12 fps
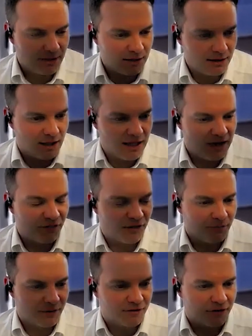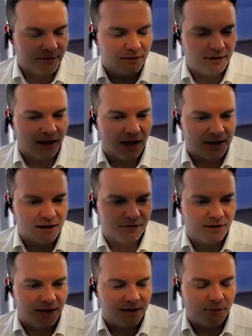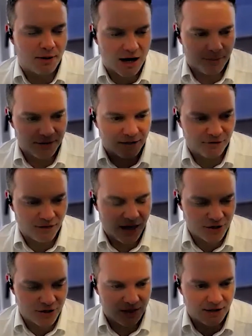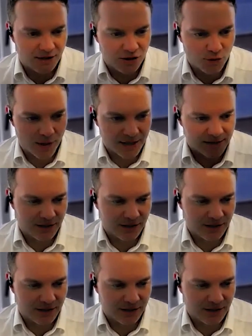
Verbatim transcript: uh, involvement from the likes of the Department of Energy in the U.S.